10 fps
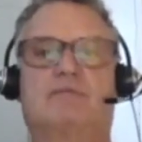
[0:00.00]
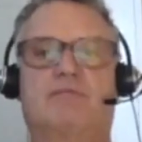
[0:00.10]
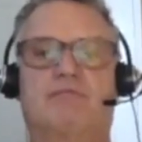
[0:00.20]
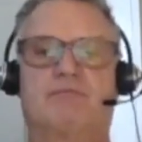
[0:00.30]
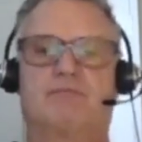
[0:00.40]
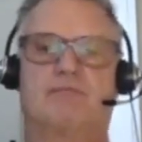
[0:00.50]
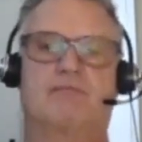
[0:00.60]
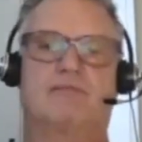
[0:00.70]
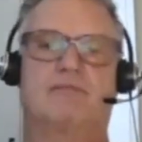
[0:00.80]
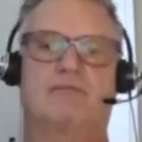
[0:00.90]
Okay?
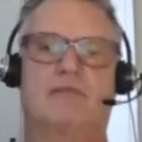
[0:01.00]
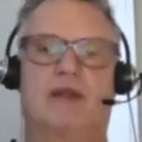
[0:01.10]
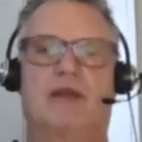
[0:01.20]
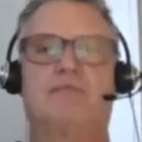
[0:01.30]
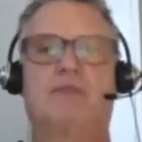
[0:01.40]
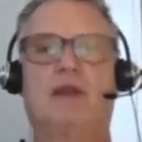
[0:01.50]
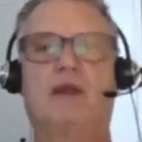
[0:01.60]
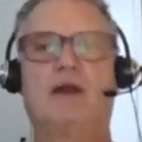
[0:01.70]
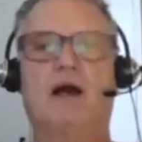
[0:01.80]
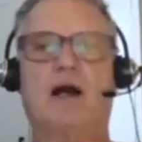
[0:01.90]
A
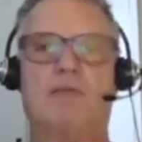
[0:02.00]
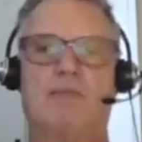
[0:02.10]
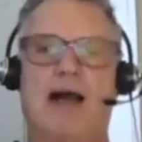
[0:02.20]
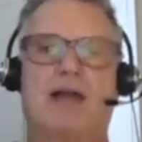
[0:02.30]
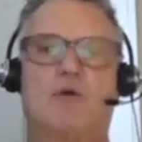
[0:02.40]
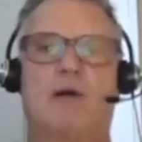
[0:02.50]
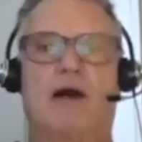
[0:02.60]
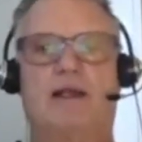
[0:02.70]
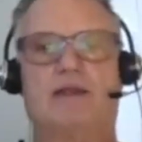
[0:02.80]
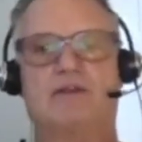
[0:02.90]
Macomai is a
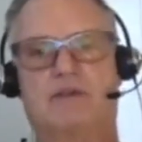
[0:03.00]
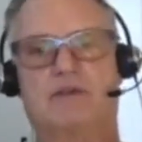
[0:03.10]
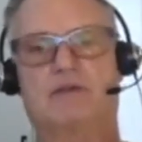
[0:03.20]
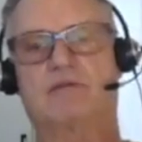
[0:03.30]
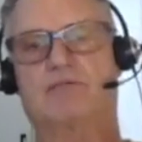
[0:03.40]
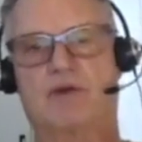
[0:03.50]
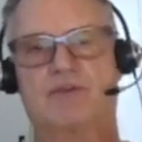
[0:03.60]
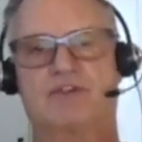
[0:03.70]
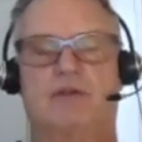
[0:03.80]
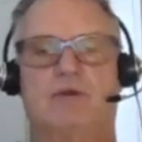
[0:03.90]
person who likes
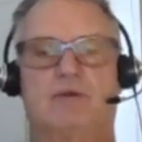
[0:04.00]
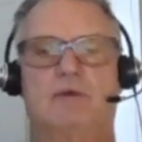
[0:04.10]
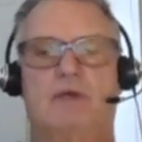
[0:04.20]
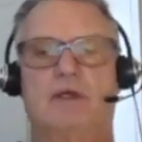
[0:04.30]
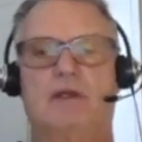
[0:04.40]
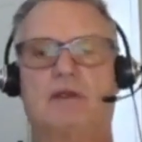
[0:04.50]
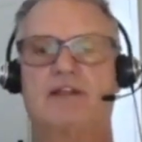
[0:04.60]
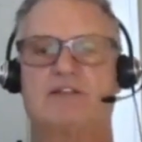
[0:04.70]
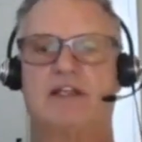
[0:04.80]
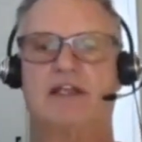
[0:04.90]
to get in
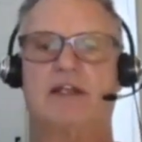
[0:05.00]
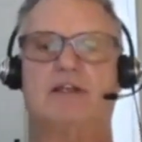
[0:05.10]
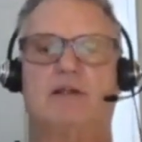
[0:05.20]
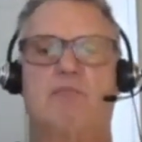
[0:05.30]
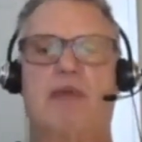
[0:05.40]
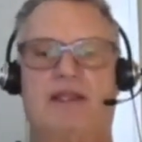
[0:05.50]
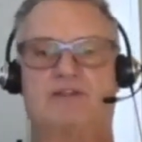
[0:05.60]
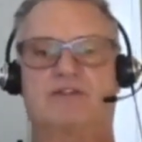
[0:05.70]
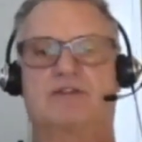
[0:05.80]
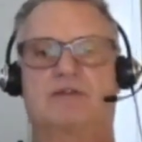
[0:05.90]
debates
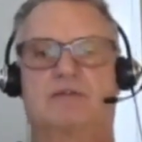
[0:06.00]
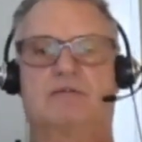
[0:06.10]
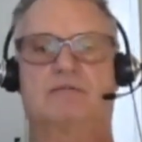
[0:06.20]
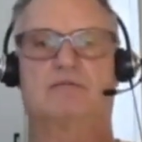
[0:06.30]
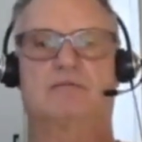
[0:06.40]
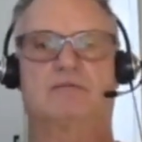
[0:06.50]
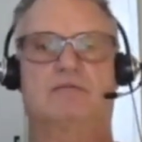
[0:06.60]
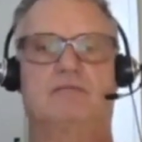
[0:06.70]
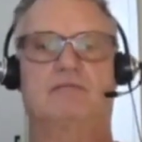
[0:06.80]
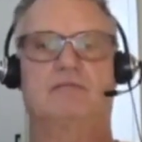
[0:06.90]
and
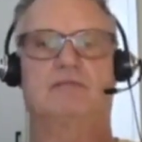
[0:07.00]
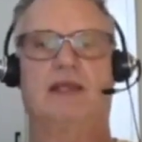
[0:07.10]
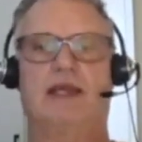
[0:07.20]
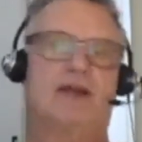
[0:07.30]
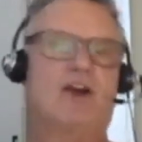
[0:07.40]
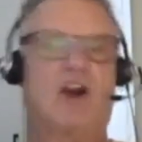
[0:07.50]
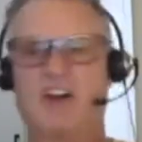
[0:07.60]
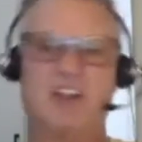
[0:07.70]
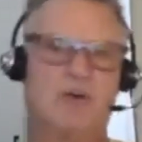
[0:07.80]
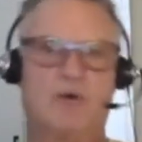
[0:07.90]
argue over
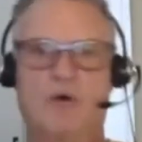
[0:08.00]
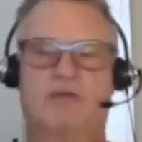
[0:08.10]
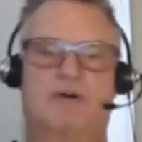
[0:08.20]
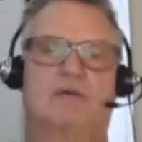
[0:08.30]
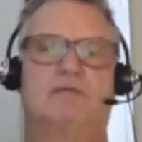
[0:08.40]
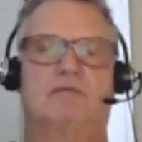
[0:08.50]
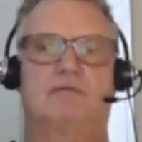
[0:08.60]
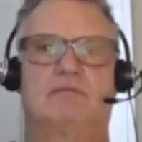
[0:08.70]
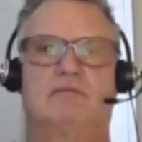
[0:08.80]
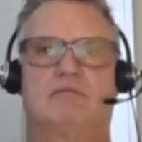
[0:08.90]
Bible
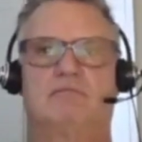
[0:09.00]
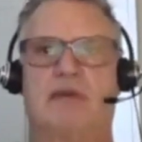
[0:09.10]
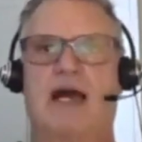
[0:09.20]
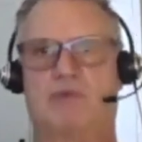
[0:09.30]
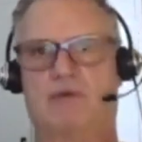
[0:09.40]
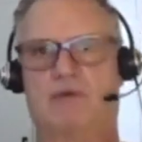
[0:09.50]
verses and